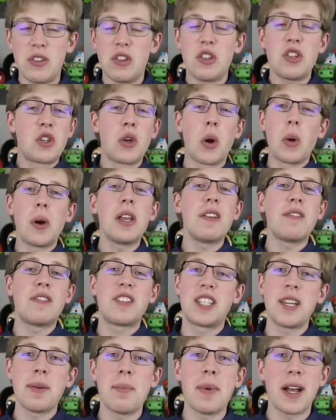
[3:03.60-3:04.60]
In the story of
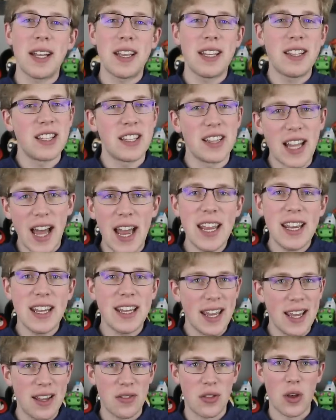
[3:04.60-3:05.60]
Simba in The Lion
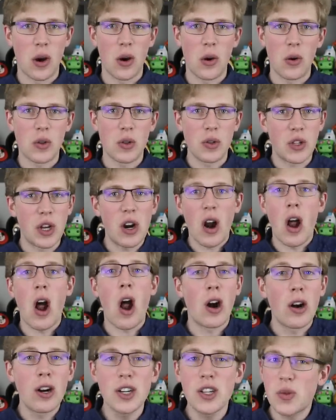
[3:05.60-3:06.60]
King though, there
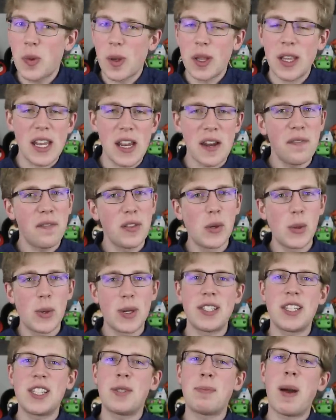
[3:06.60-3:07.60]
aren't really
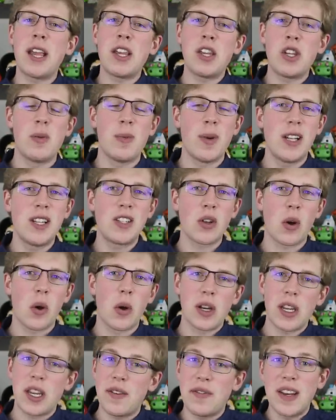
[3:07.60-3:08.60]
influences by humans
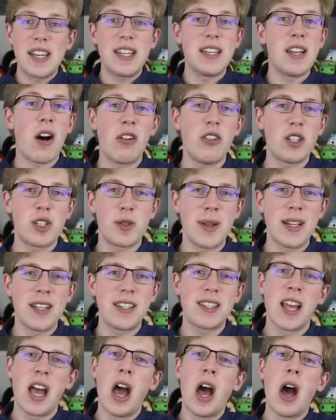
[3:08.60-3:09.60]
or even
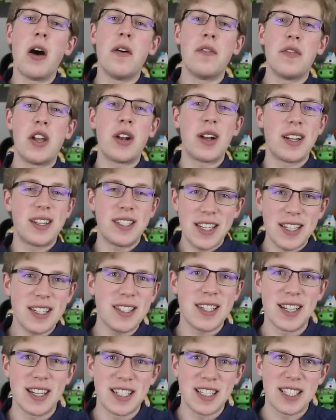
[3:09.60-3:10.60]
acknowledgements of their
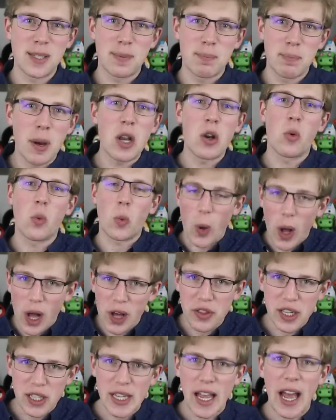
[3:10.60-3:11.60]
existence, but
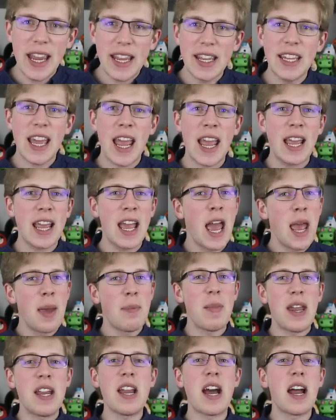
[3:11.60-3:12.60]
while The Lion King
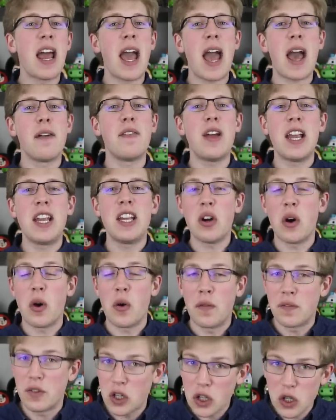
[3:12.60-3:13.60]
may not have any
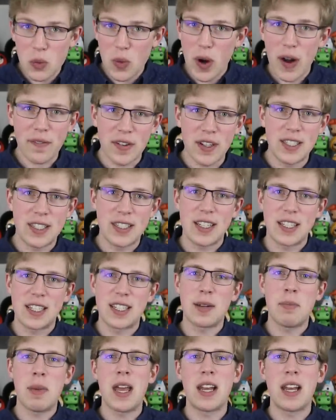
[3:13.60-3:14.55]
overt references to